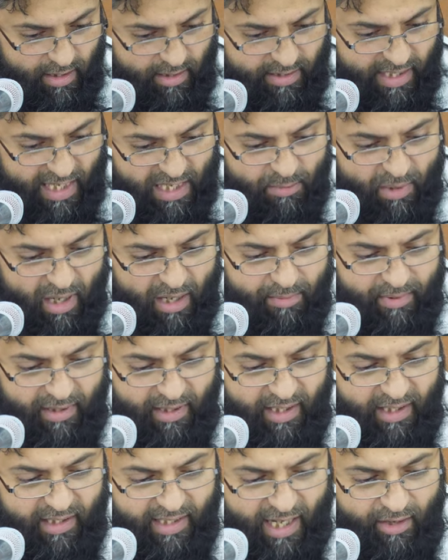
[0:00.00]
The Imam,
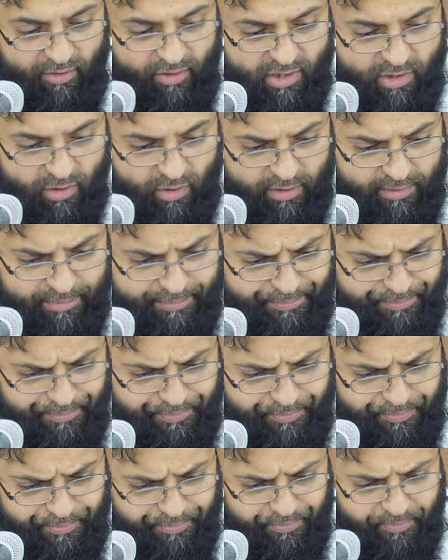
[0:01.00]
he carries on,
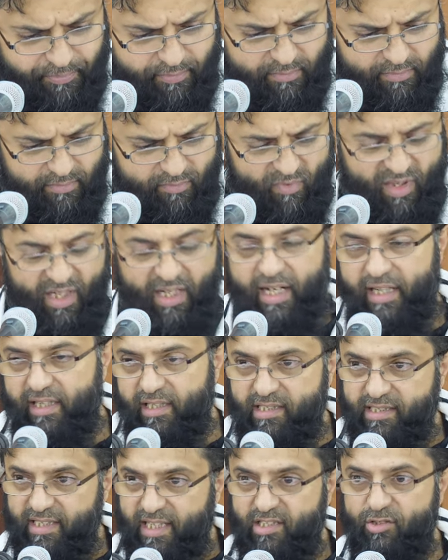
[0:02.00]
and
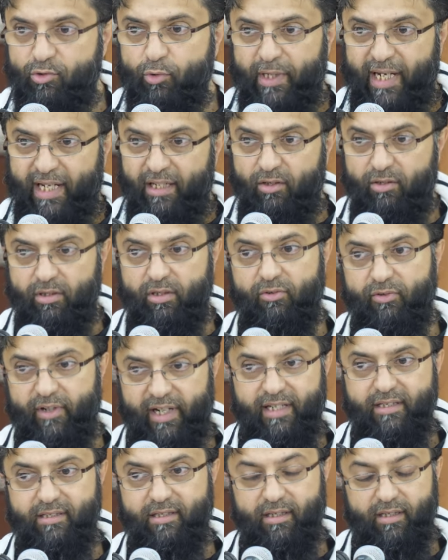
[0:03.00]
he says you cannot
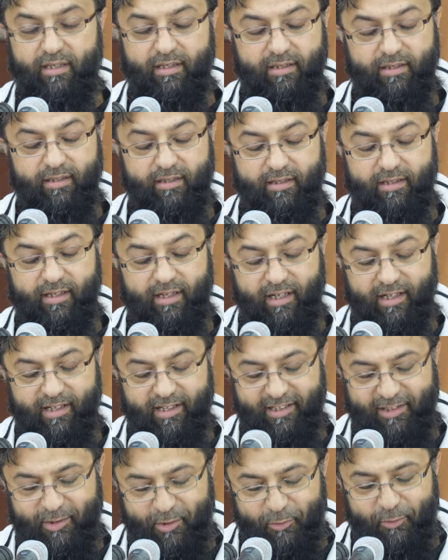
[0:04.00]
narrate and uh,
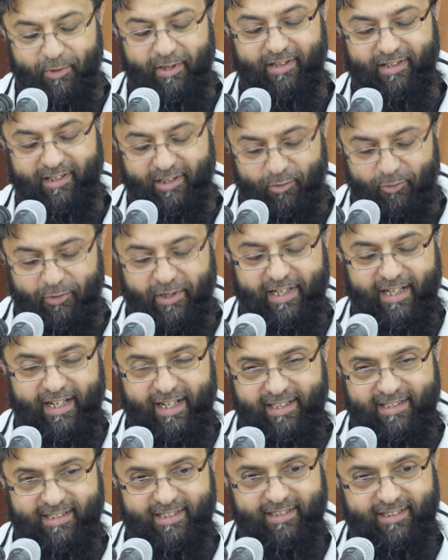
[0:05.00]
urin
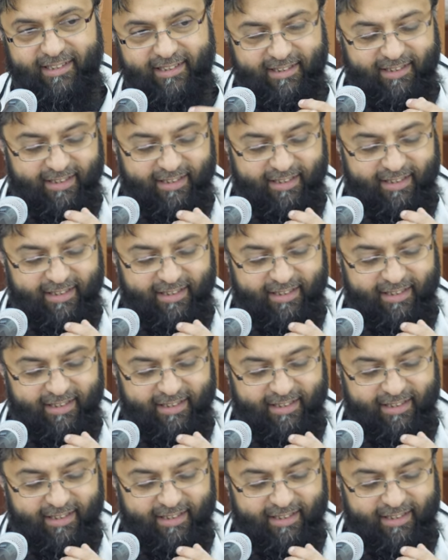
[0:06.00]
urinate